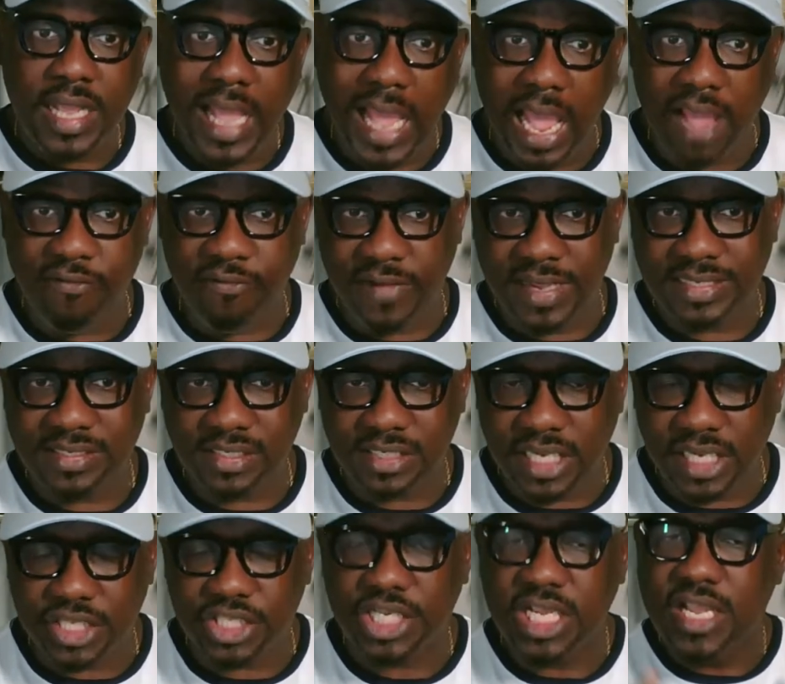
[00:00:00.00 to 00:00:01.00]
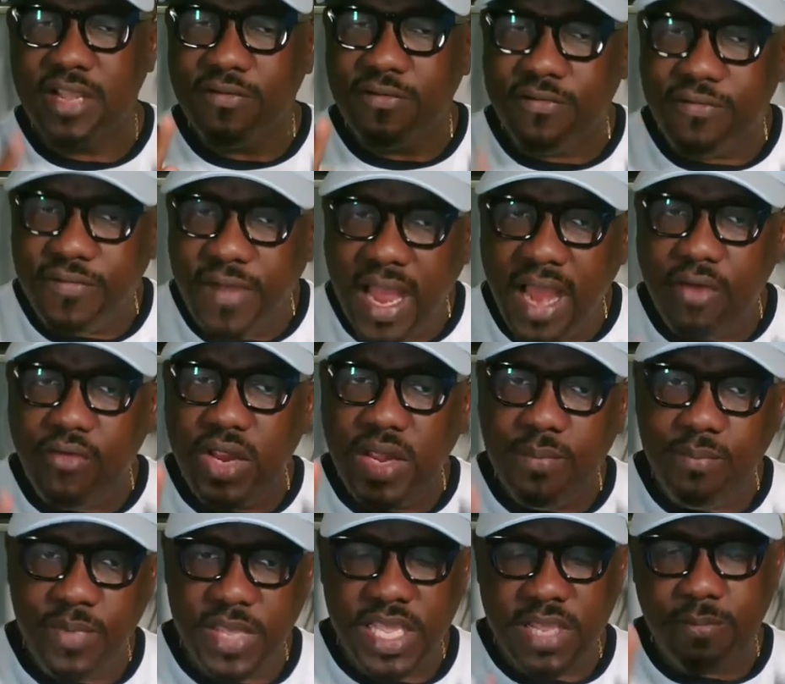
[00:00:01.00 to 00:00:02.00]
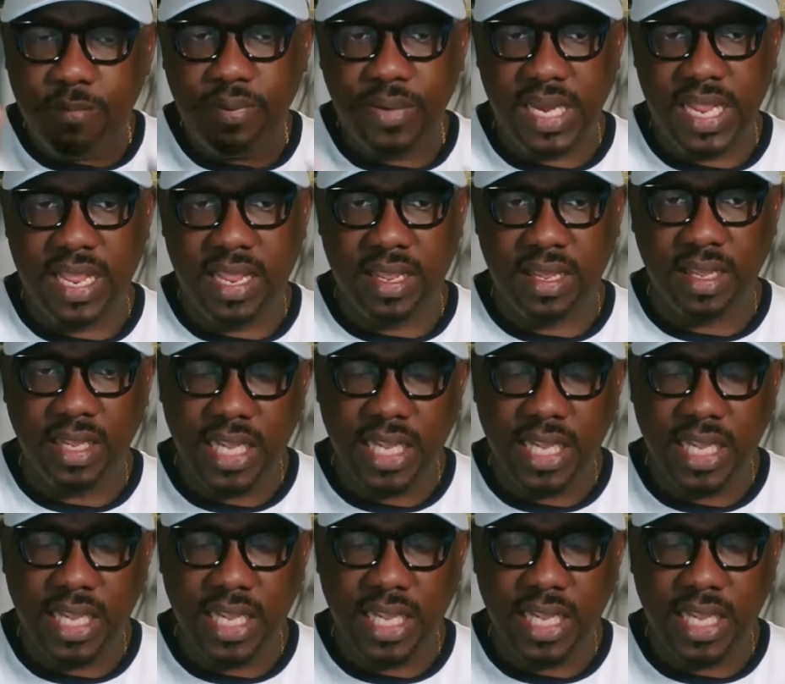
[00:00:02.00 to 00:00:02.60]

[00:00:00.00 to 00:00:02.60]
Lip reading: FSH, very big player